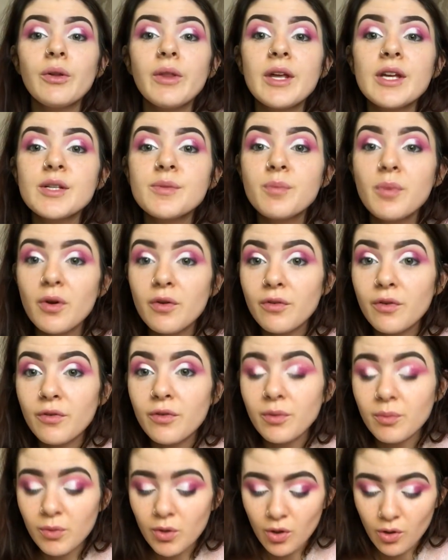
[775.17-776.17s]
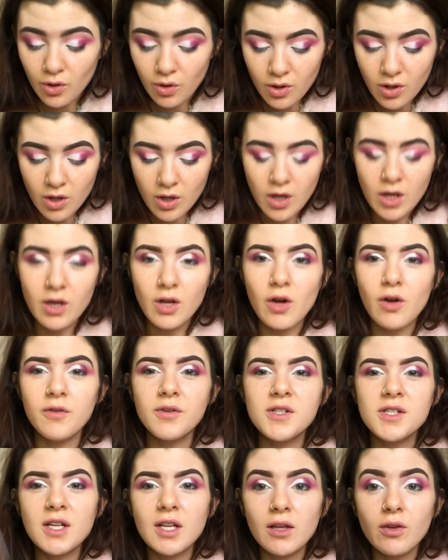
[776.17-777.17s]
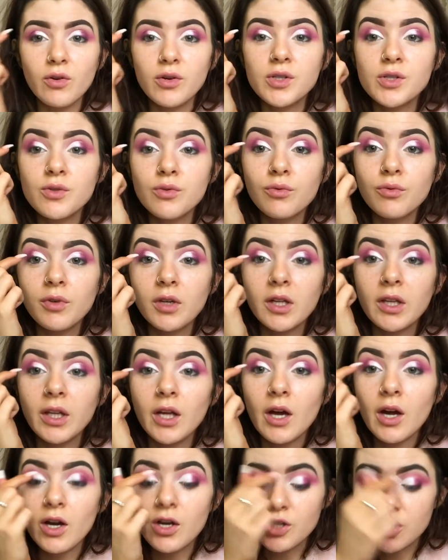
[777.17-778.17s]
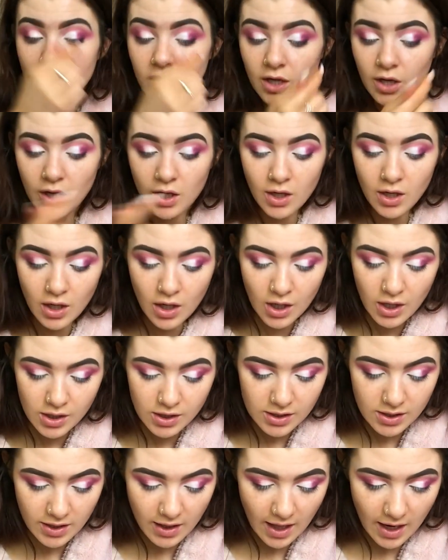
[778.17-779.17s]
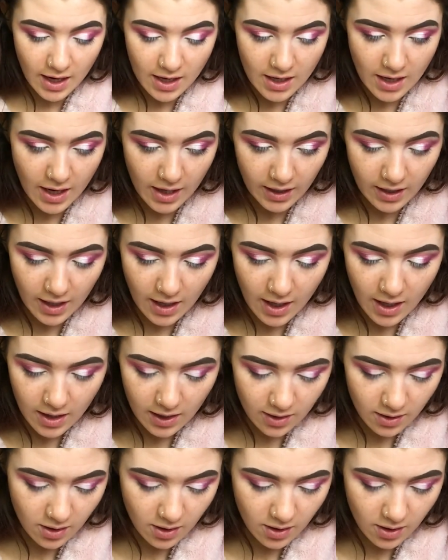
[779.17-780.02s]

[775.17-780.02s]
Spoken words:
that's both of them cut, and obviously it looks really harsh here. So then I get